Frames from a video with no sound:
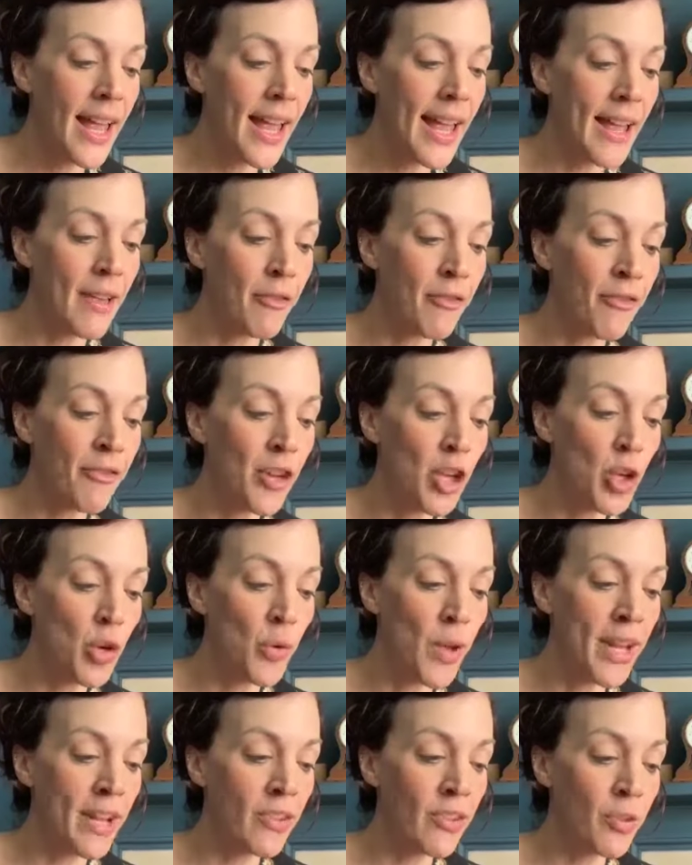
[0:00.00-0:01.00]
It flew
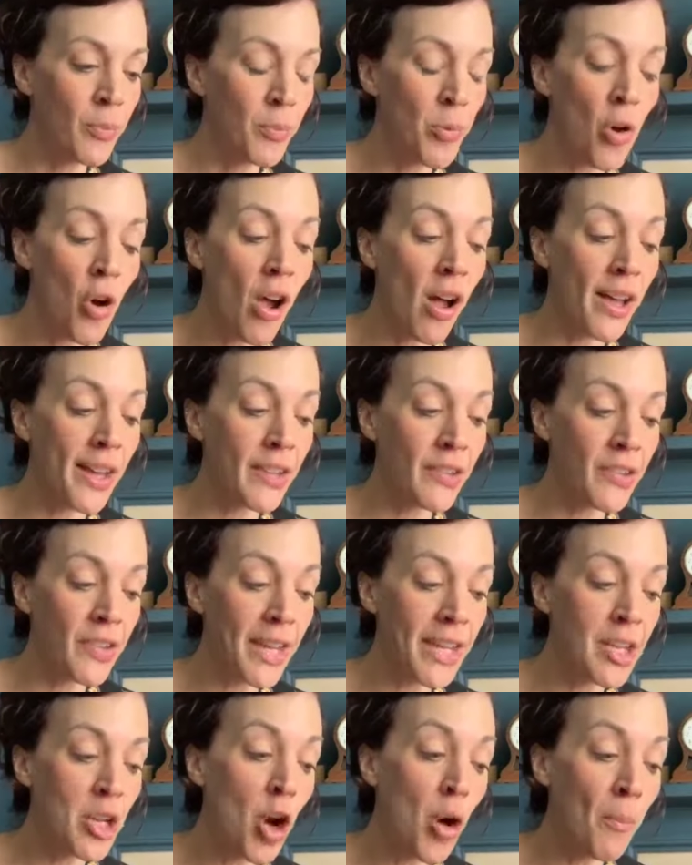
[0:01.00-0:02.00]
in a surprised,
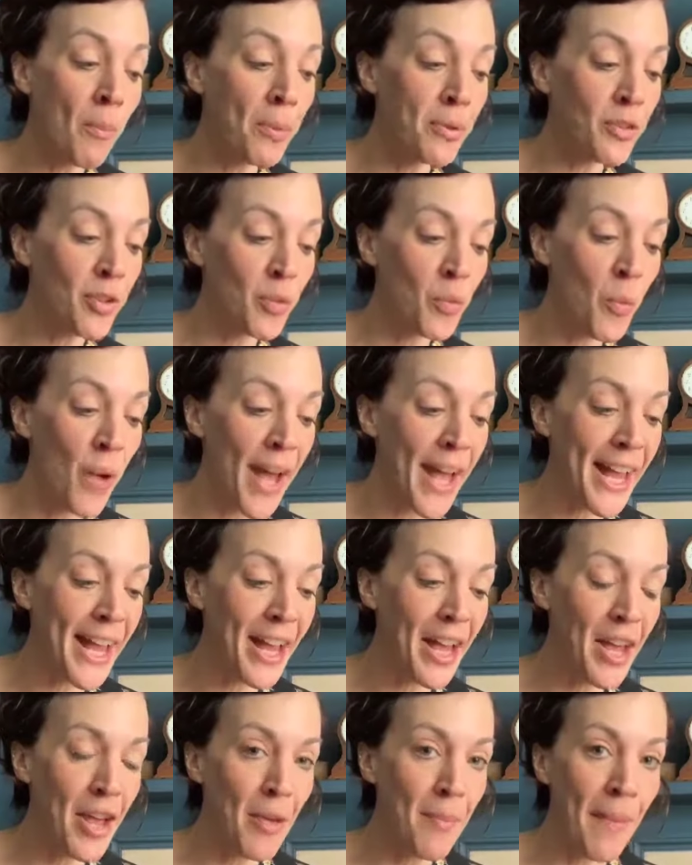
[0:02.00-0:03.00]
incompetent
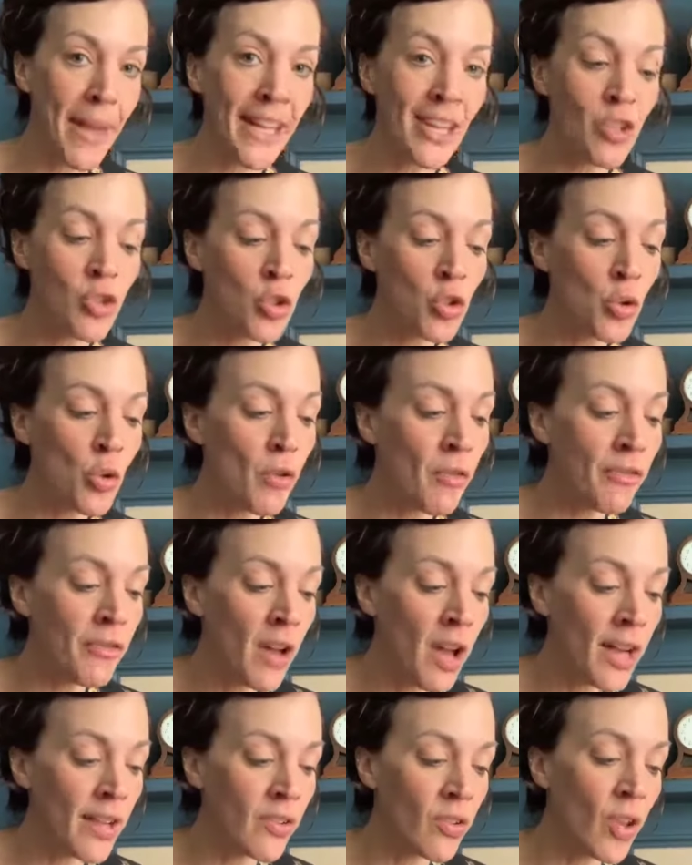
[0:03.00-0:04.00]
way, making short
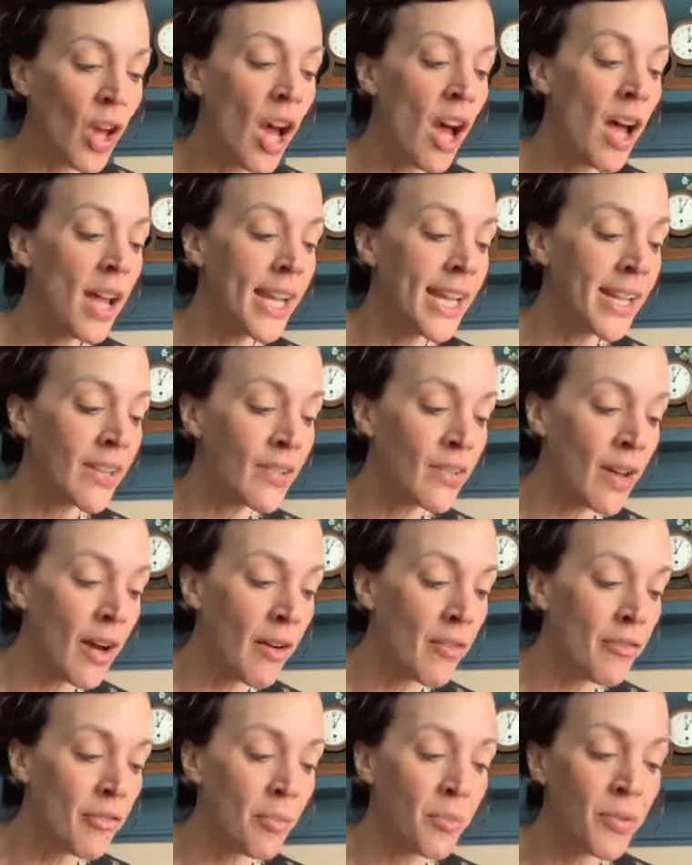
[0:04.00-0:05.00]
flights, hurling
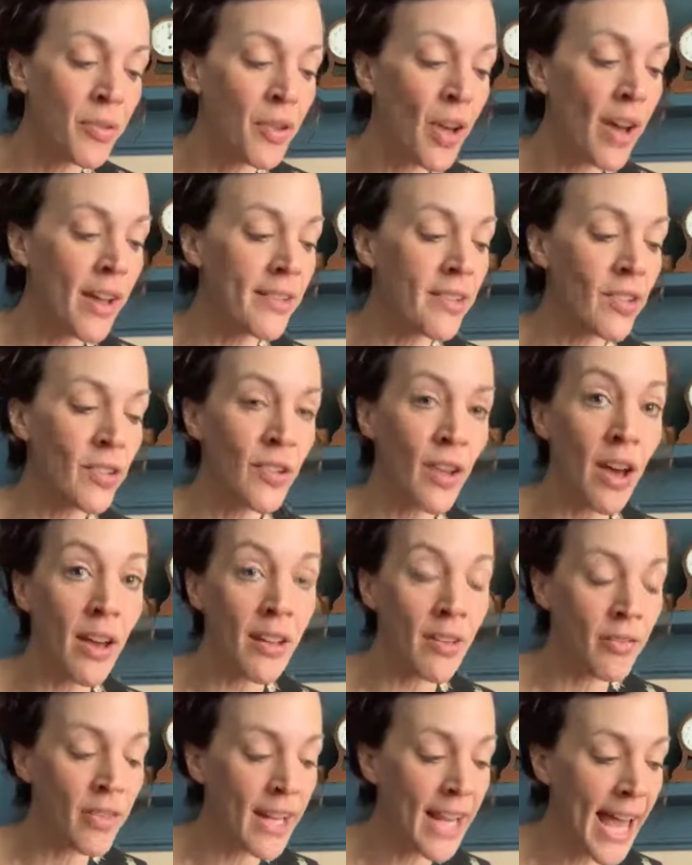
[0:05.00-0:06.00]
itself from side to
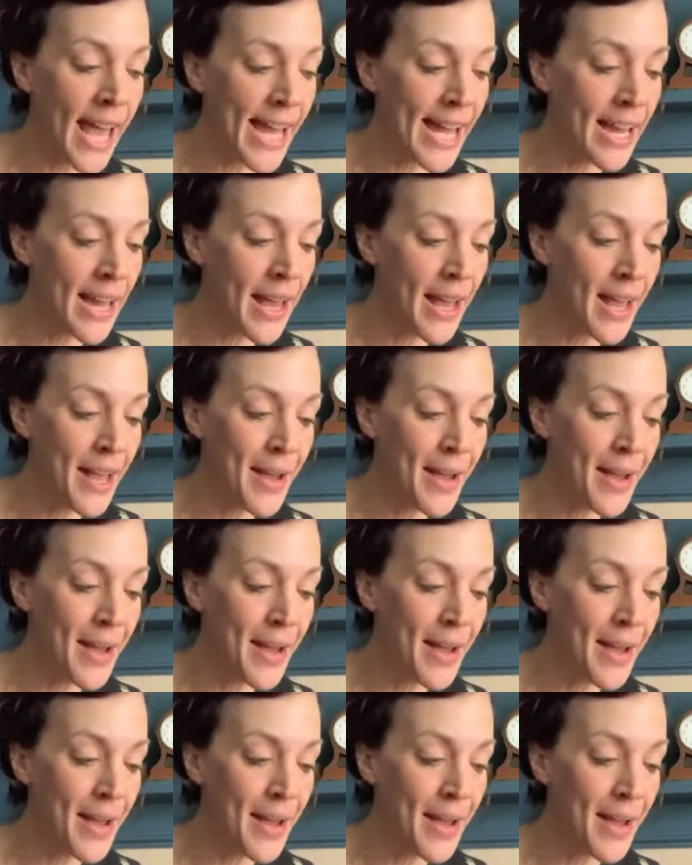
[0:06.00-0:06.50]
side of the lane.